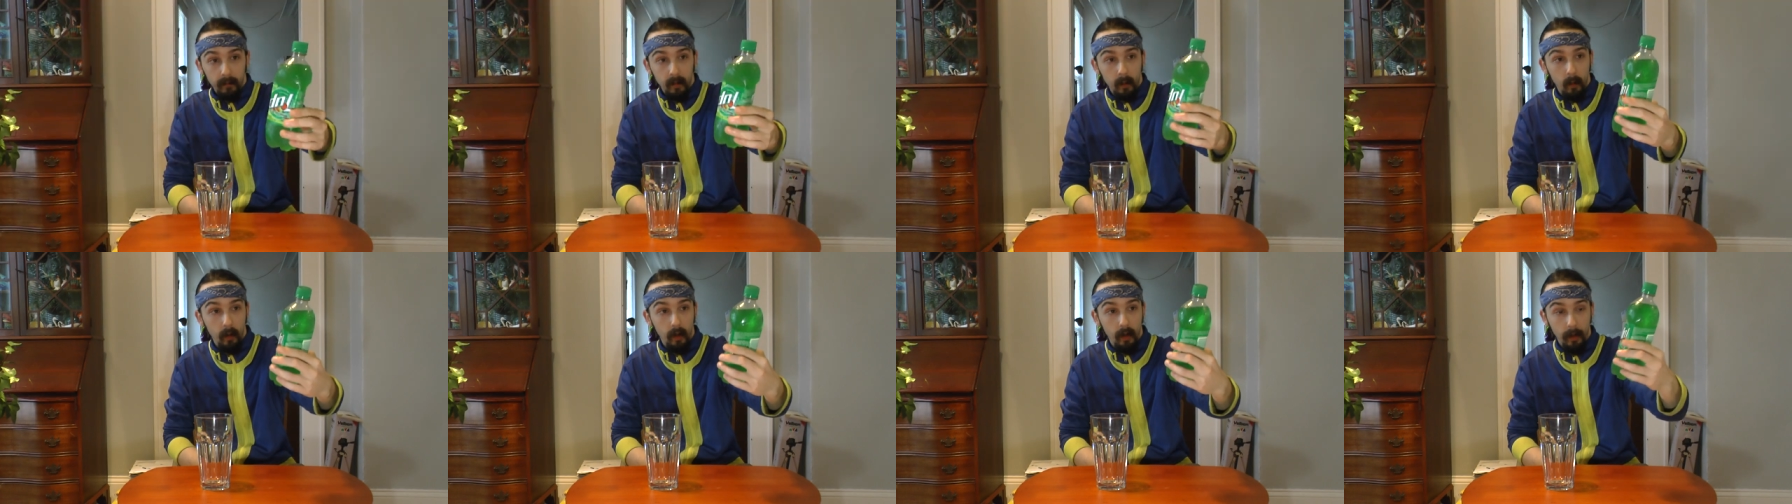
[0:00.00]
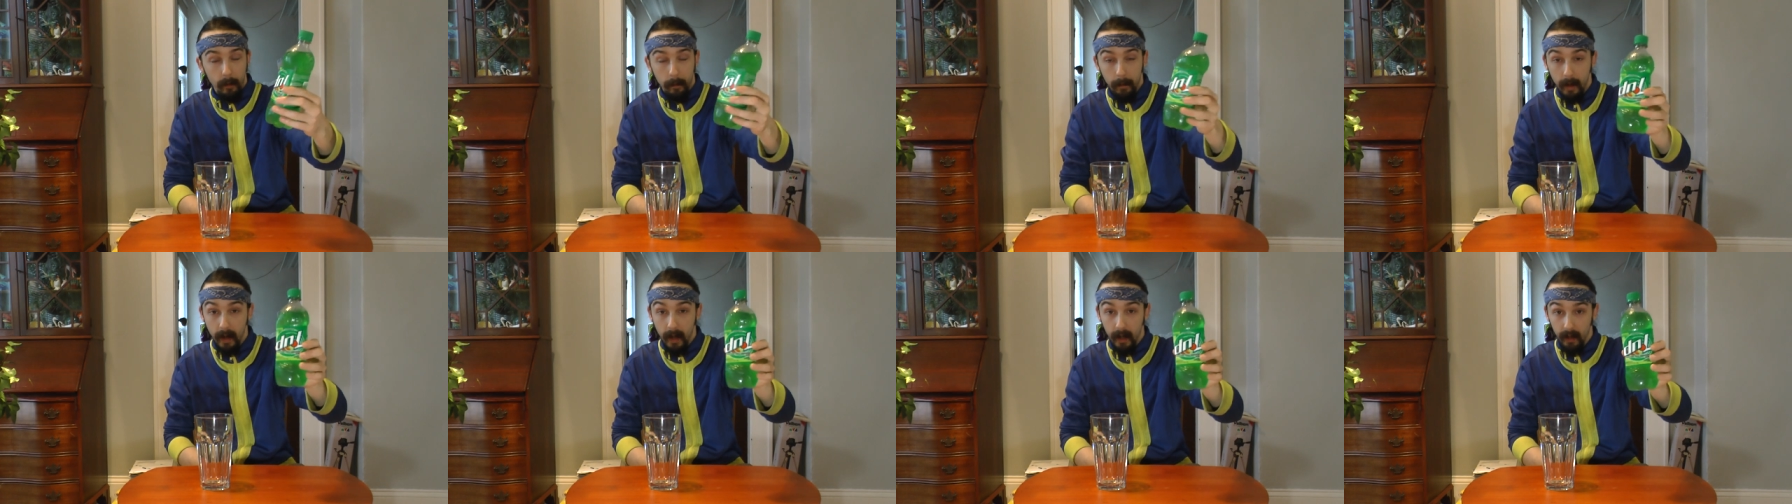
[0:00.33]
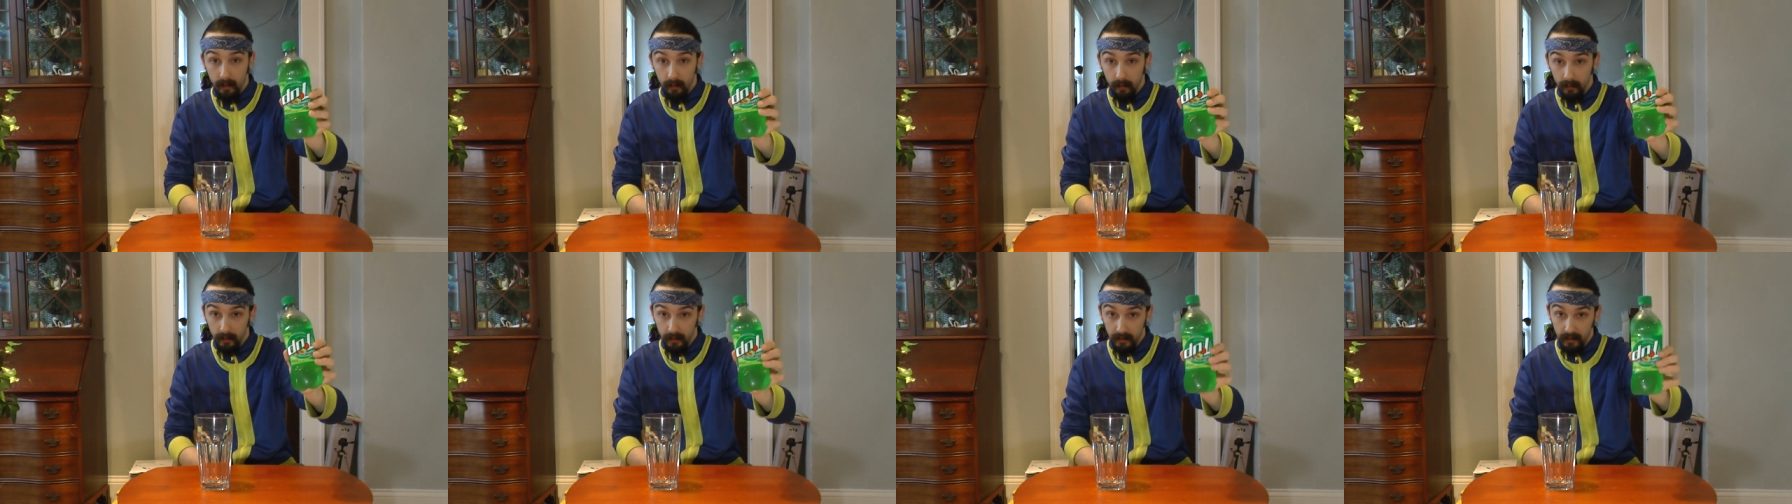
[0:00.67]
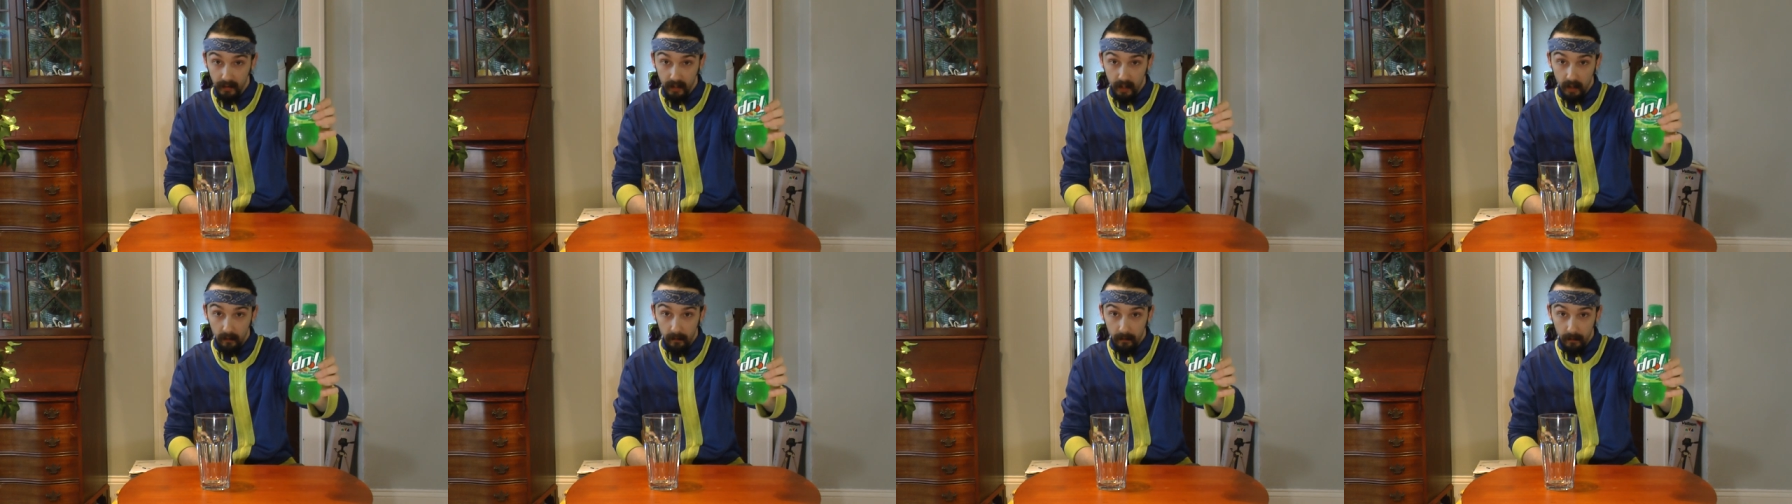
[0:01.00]
where the bottle
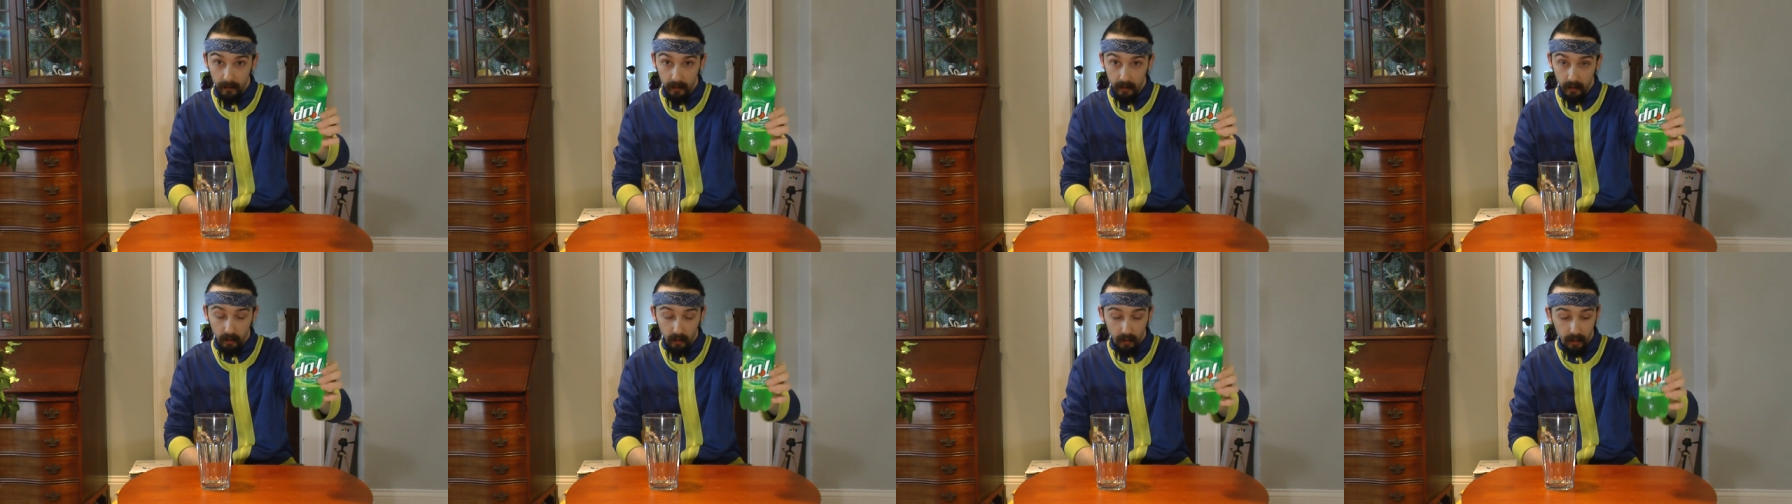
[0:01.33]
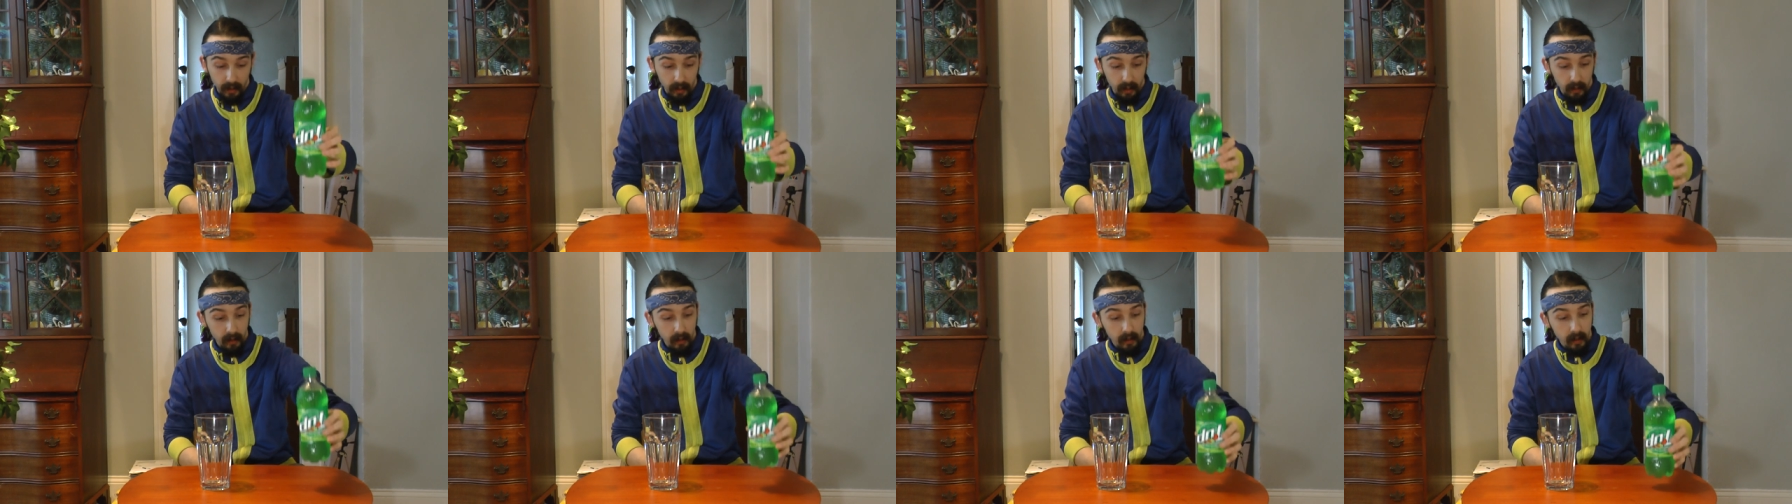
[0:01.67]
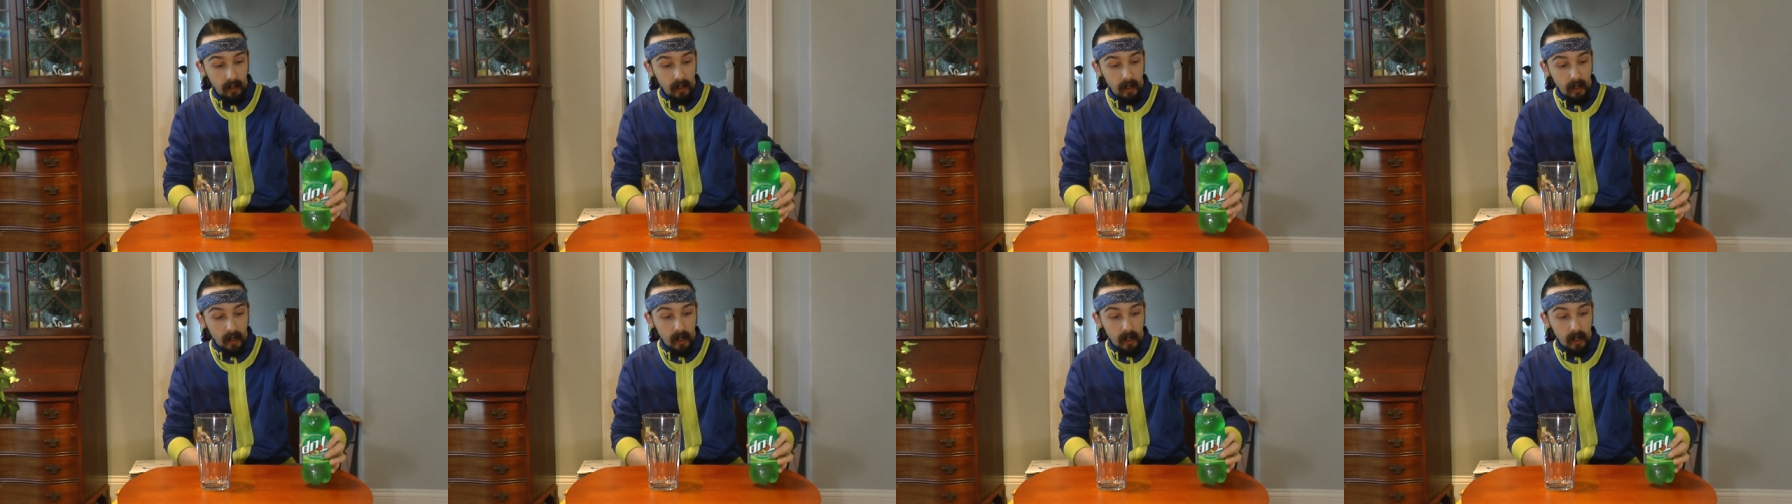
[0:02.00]
itself is clear.